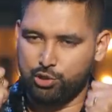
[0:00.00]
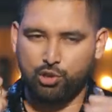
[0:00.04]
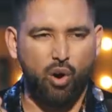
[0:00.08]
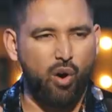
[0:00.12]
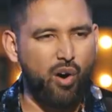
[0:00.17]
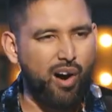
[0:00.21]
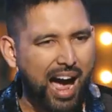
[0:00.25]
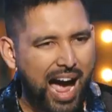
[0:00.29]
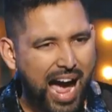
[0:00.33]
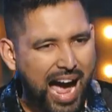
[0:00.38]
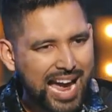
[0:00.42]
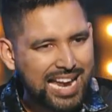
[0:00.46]

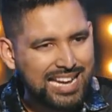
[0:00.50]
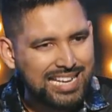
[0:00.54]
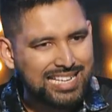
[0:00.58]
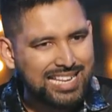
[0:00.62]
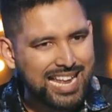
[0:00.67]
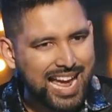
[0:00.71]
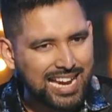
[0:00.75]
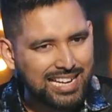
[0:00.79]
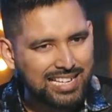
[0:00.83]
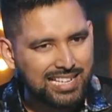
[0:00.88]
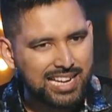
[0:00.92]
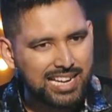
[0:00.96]
your
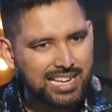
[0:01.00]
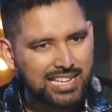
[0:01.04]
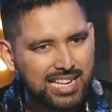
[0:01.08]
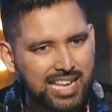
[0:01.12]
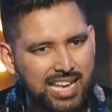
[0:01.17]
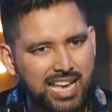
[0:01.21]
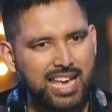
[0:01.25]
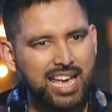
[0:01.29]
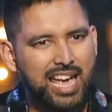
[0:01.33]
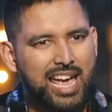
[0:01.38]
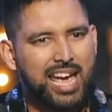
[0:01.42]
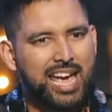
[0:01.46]

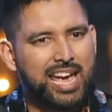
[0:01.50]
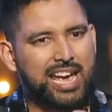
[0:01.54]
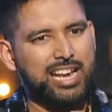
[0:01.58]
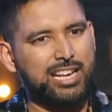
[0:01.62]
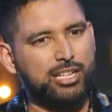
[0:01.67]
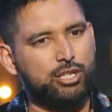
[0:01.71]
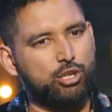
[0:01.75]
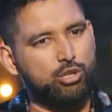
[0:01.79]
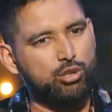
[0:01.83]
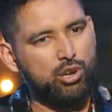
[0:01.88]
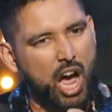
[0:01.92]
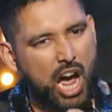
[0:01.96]
identity
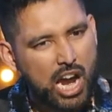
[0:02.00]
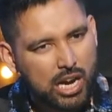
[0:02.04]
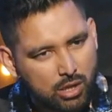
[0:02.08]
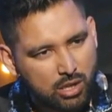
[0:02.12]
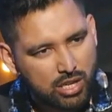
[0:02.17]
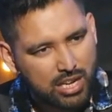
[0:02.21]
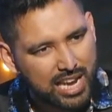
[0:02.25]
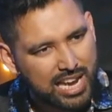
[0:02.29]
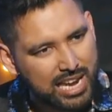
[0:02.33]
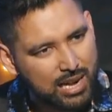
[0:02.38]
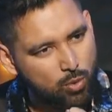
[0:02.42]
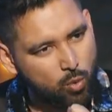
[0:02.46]
is not
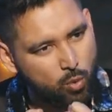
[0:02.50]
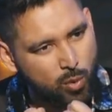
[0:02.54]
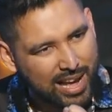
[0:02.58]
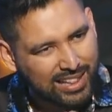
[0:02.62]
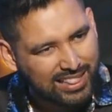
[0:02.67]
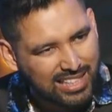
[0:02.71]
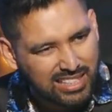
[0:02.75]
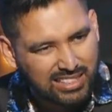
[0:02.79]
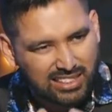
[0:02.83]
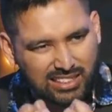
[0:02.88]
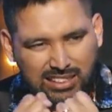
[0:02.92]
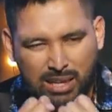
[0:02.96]
in
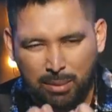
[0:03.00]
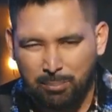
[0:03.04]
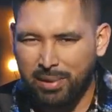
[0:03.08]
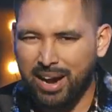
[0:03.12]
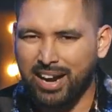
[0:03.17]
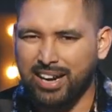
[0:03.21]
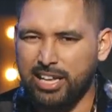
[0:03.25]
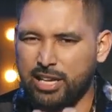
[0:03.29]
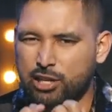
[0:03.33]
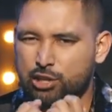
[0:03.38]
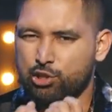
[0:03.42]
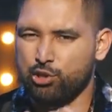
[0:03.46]
whether
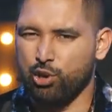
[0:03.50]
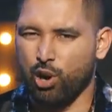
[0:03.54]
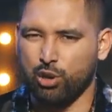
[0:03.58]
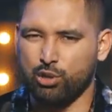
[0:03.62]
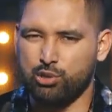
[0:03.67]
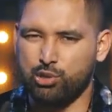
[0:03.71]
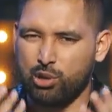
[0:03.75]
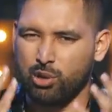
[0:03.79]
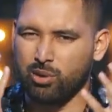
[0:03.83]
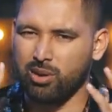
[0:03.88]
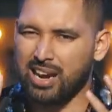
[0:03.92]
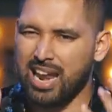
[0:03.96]
somebody
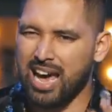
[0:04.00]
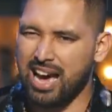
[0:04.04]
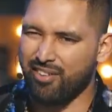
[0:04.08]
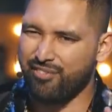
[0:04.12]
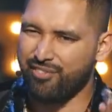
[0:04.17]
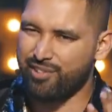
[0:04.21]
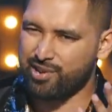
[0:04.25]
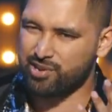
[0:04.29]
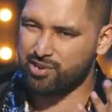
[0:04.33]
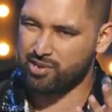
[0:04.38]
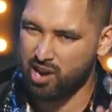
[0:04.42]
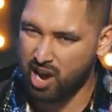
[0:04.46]
shows you love
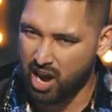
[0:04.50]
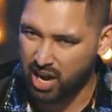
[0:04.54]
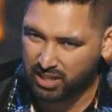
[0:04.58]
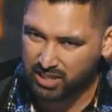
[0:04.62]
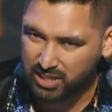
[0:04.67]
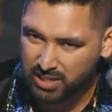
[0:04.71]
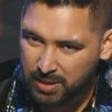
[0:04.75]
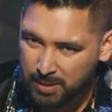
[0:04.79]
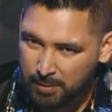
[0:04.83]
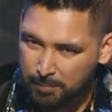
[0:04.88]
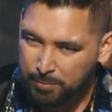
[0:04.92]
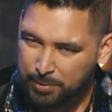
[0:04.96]
or
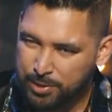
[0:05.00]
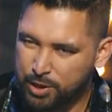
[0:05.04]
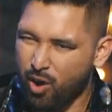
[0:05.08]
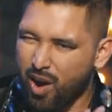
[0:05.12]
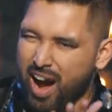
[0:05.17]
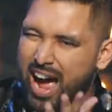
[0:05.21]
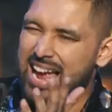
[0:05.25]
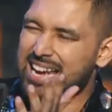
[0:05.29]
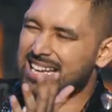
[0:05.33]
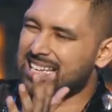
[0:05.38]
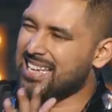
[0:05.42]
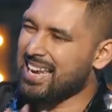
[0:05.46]
not. Your
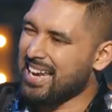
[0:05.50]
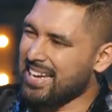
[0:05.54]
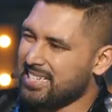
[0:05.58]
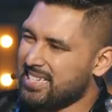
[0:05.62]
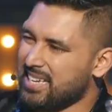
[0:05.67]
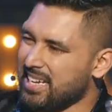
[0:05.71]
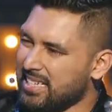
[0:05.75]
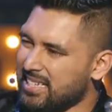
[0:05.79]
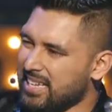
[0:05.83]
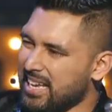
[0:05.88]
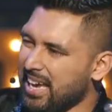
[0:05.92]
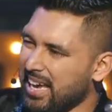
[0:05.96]

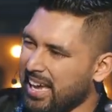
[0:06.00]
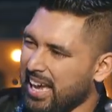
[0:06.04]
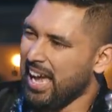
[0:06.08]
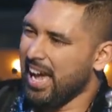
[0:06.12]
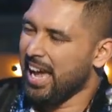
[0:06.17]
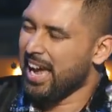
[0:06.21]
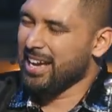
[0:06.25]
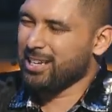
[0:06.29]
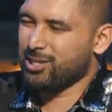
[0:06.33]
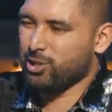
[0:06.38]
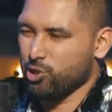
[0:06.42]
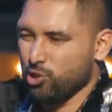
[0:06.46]
identity
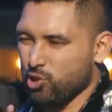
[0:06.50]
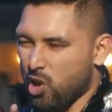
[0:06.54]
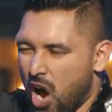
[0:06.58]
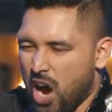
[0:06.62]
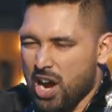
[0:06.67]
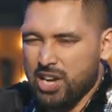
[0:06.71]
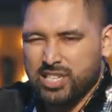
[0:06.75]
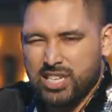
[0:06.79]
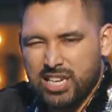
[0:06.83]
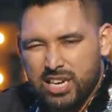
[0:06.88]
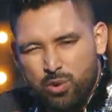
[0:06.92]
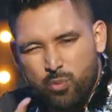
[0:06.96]
is
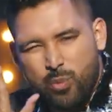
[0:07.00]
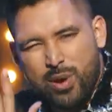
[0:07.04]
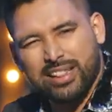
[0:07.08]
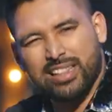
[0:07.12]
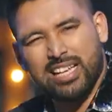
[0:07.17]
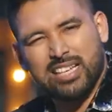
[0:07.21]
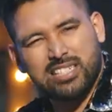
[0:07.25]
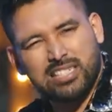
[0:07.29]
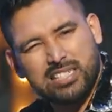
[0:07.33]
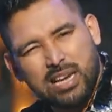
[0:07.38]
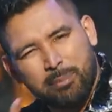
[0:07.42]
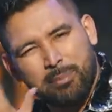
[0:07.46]
not in
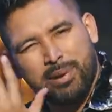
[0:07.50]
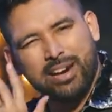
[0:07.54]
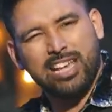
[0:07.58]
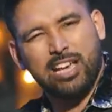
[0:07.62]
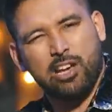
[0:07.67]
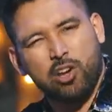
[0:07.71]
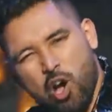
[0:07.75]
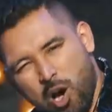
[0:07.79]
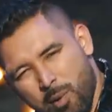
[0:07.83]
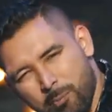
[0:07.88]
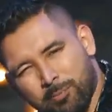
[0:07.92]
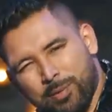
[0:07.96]
whether somebody
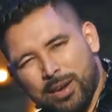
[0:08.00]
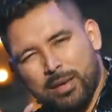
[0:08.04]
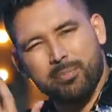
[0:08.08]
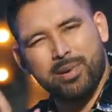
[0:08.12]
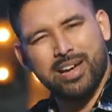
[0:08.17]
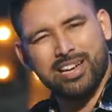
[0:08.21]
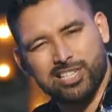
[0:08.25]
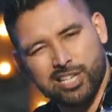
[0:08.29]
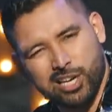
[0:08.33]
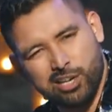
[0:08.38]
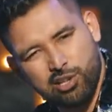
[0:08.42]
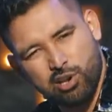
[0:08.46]

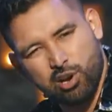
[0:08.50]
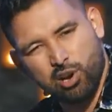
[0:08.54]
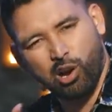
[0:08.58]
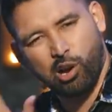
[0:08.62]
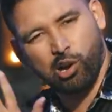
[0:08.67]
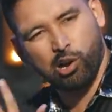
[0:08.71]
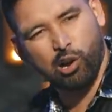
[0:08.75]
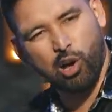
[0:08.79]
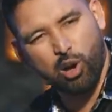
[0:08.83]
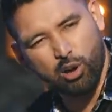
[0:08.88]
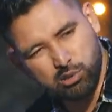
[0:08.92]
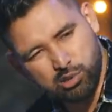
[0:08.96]
complimented your
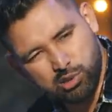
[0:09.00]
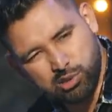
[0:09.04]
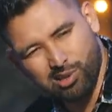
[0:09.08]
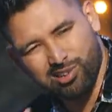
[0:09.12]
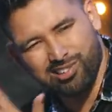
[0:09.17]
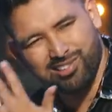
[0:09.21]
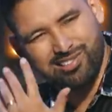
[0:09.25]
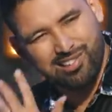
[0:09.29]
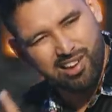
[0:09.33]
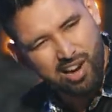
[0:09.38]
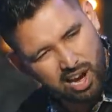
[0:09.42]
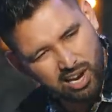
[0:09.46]
clothes
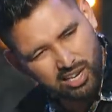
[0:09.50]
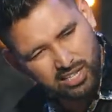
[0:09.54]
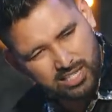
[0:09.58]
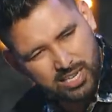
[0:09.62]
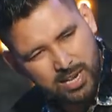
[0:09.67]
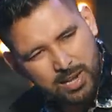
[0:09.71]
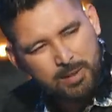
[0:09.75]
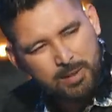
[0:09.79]
or not.